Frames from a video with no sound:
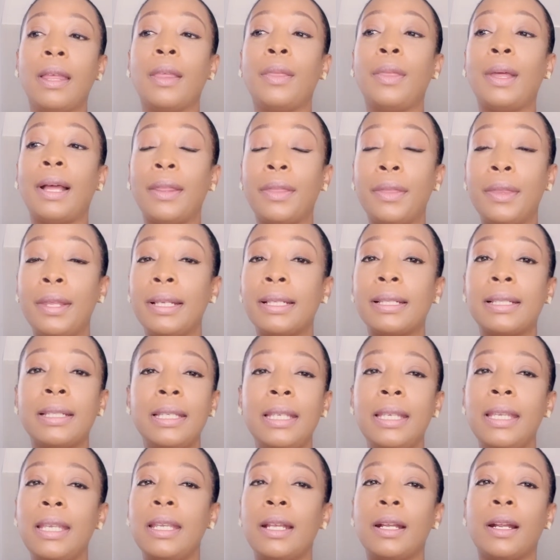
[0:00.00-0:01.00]
that this
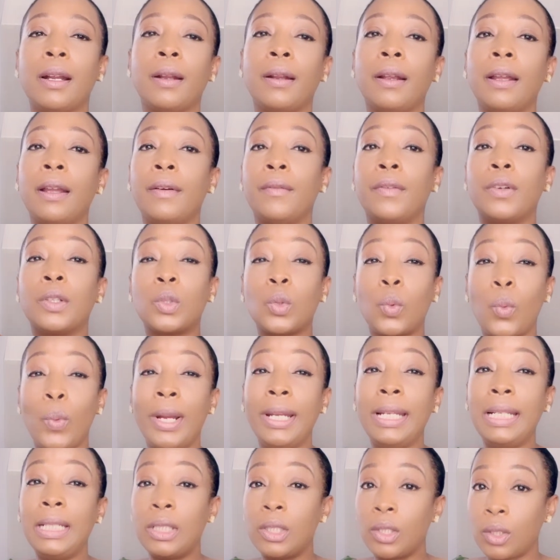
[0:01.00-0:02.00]
year for
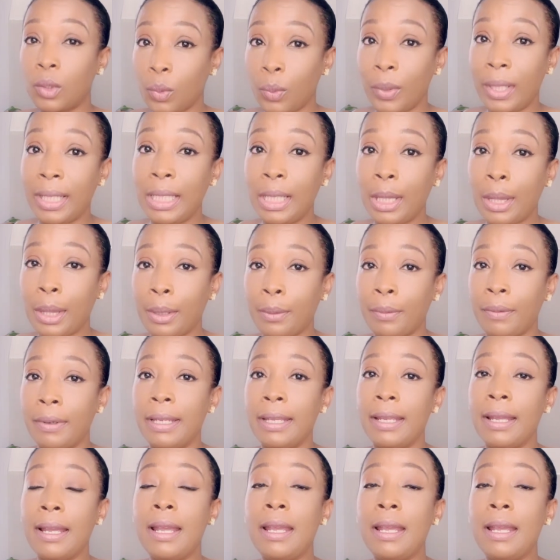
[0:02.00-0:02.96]
2023,